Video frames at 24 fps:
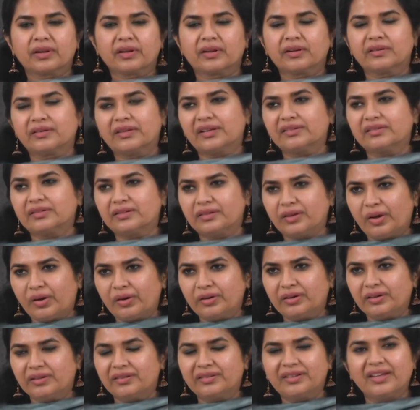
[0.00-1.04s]
That is
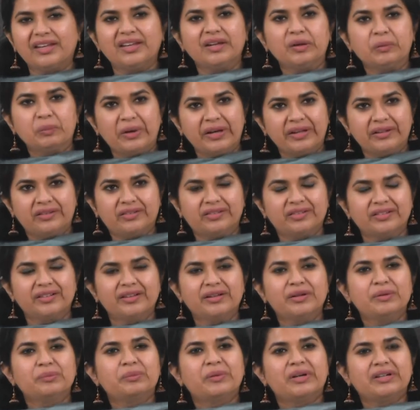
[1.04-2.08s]
not saying much,
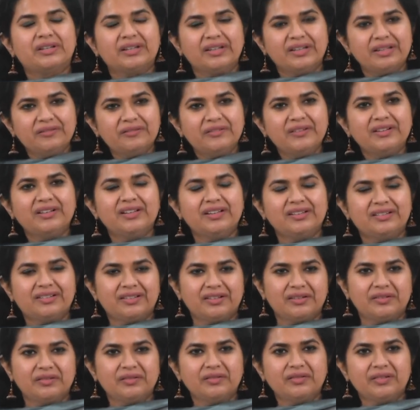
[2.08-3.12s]
but
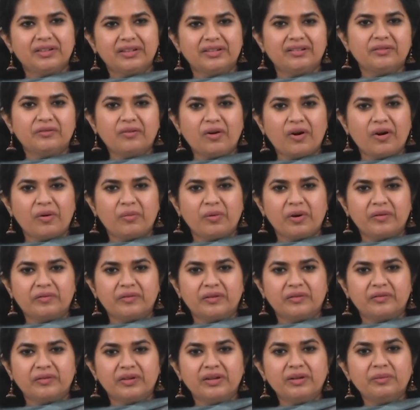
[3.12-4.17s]
infinitive is a form of a
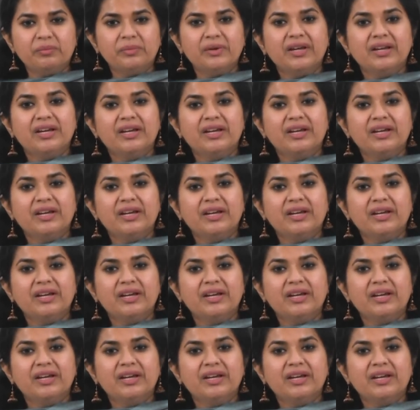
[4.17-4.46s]
verb.